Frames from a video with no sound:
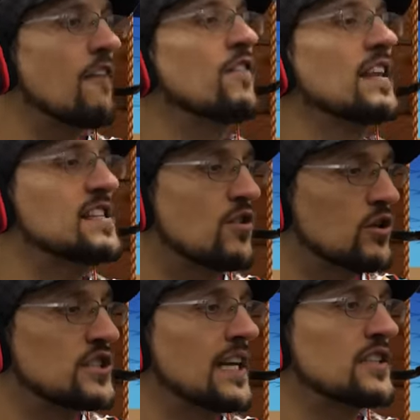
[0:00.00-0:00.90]
I feel like he's
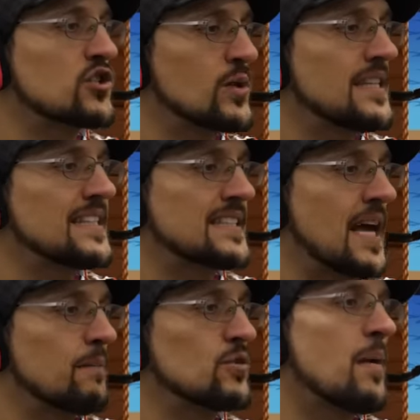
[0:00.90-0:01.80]
going to check the tree this
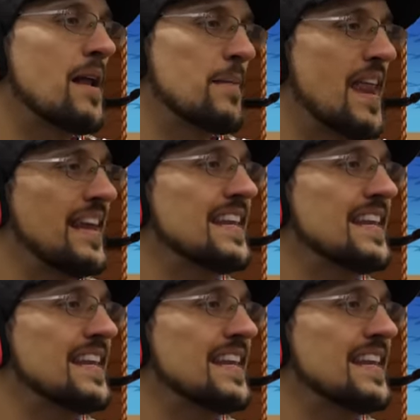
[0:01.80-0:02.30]
time, so I'm hiding behind a